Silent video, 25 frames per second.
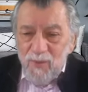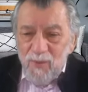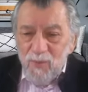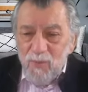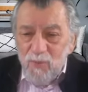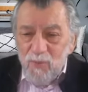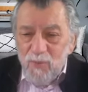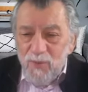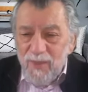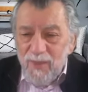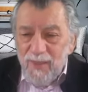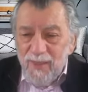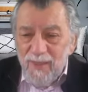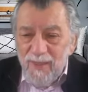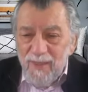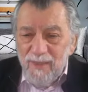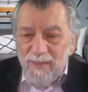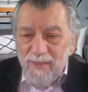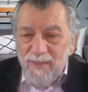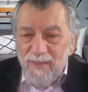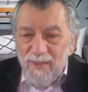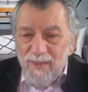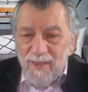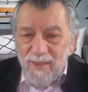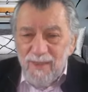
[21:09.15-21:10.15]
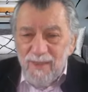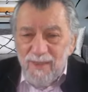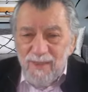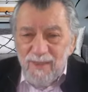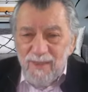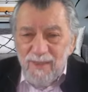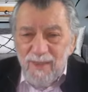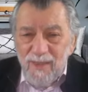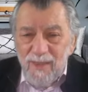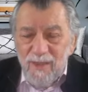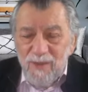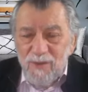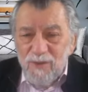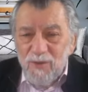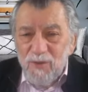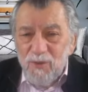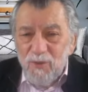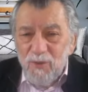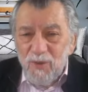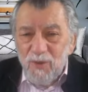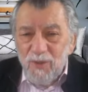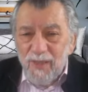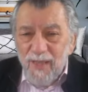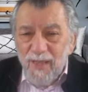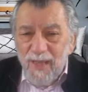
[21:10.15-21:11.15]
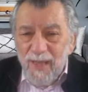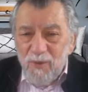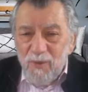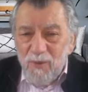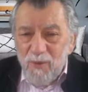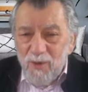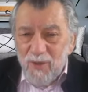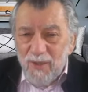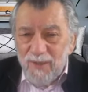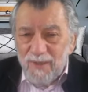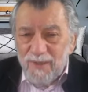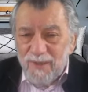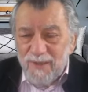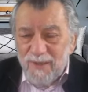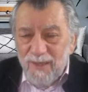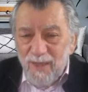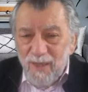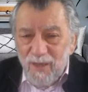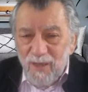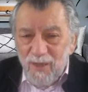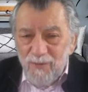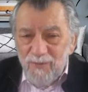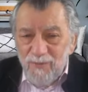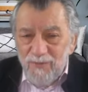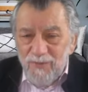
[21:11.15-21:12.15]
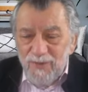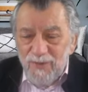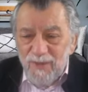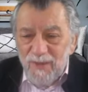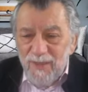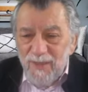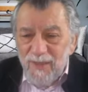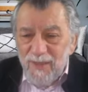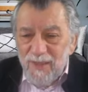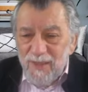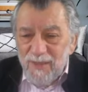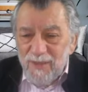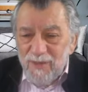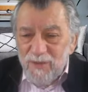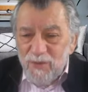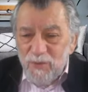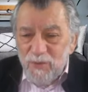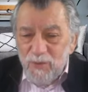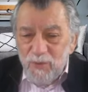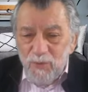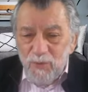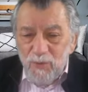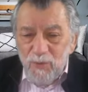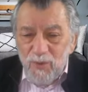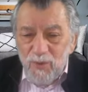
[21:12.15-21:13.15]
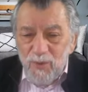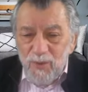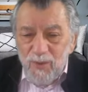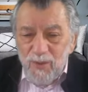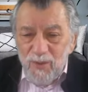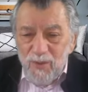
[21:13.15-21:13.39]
We need to allow ourselves to